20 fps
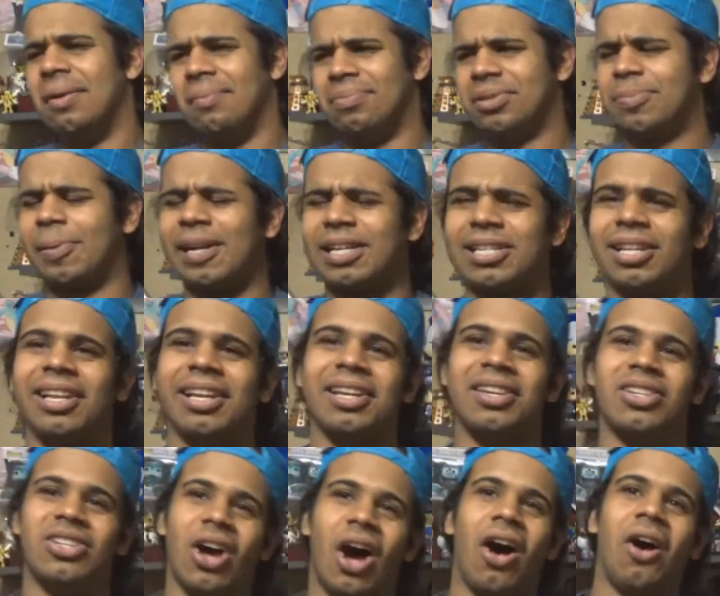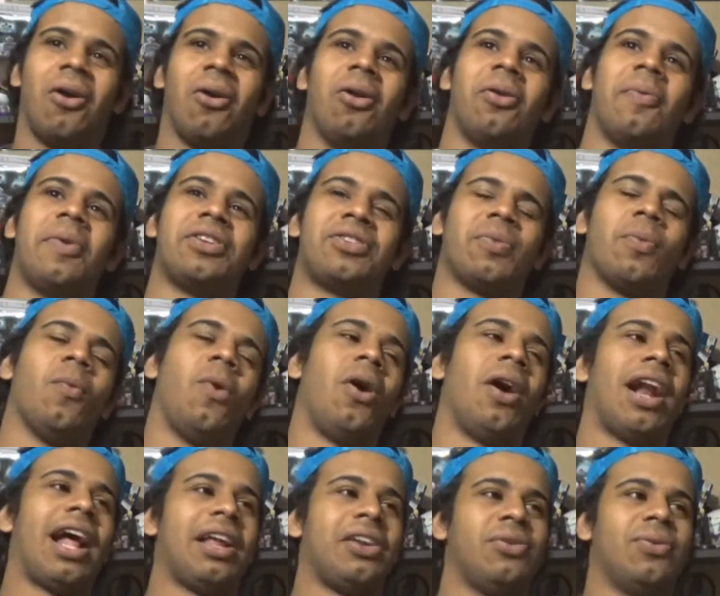Especially Donald, which
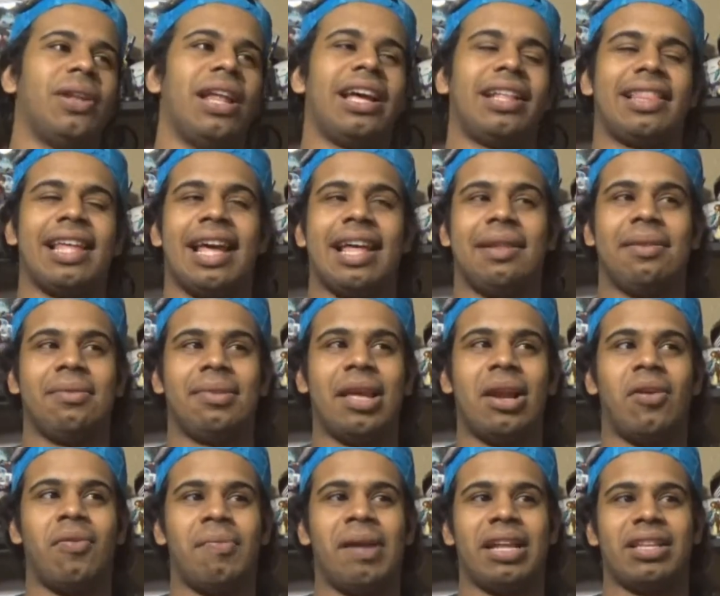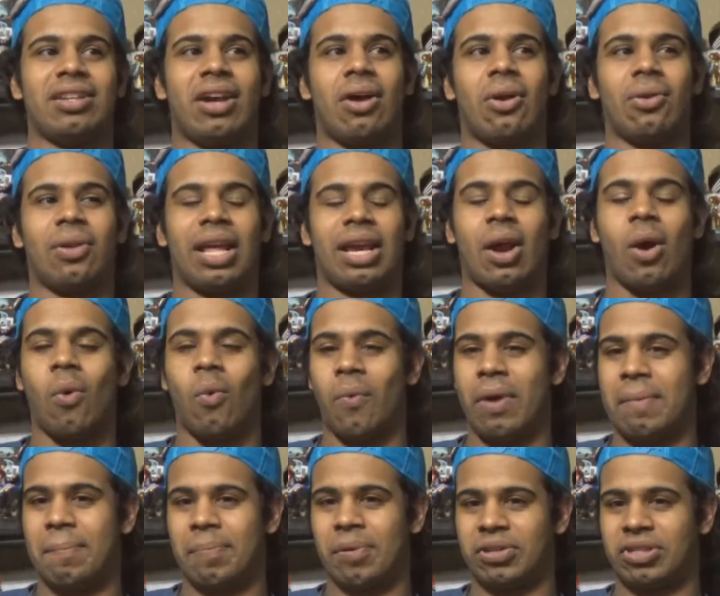one I do like that they don't make Donald like a
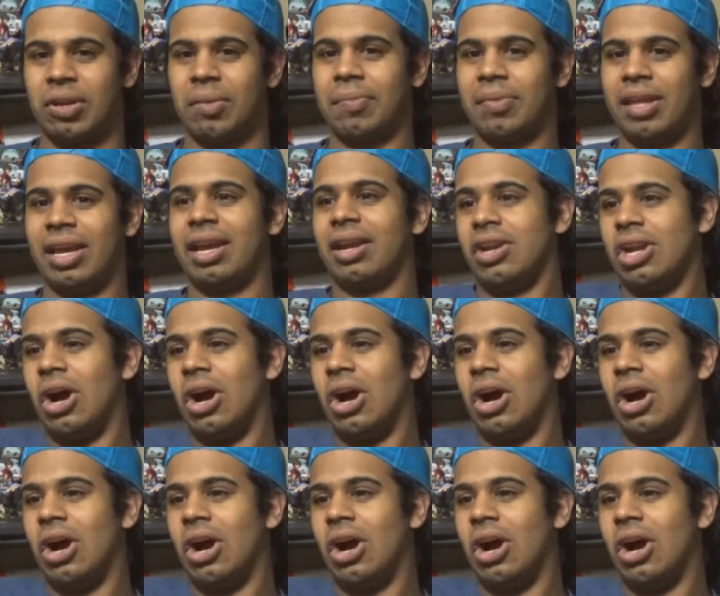wimp or something.